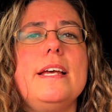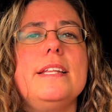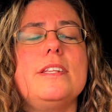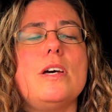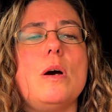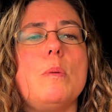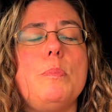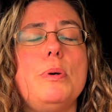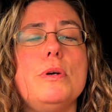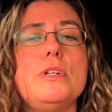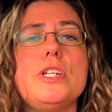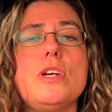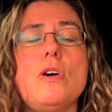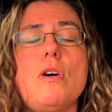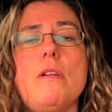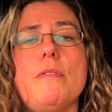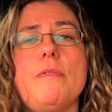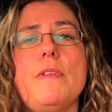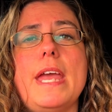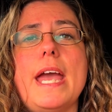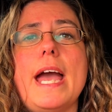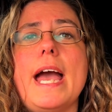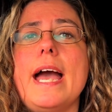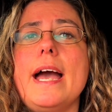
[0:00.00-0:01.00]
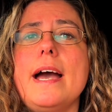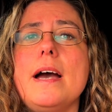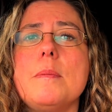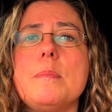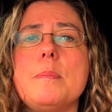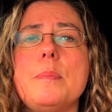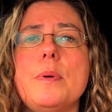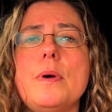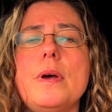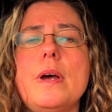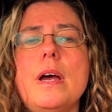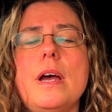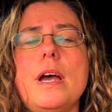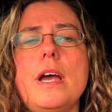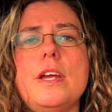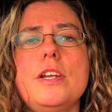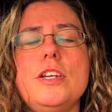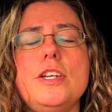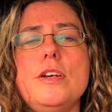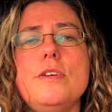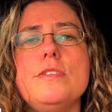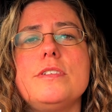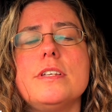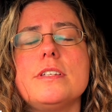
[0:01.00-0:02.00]
they'll put it on the app
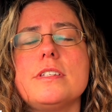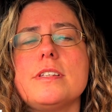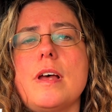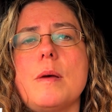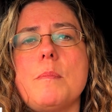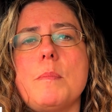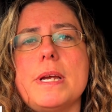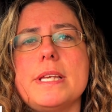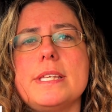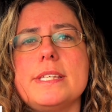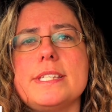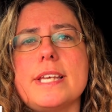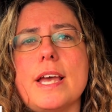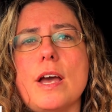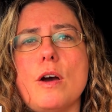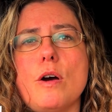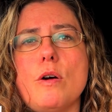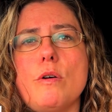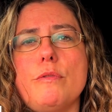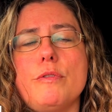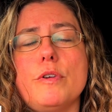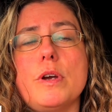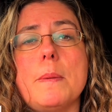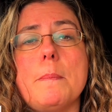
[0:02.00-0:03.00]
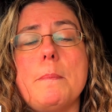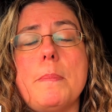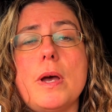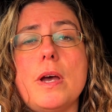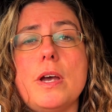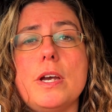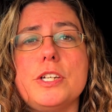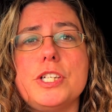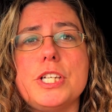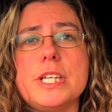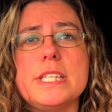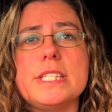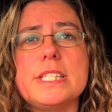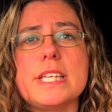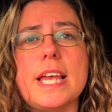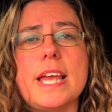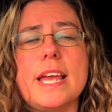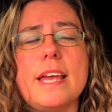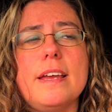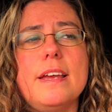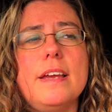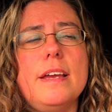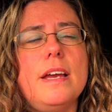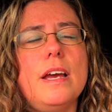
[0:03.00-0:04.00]
and users like myself can purchase
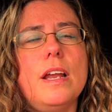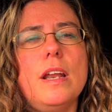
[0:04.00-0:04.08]
it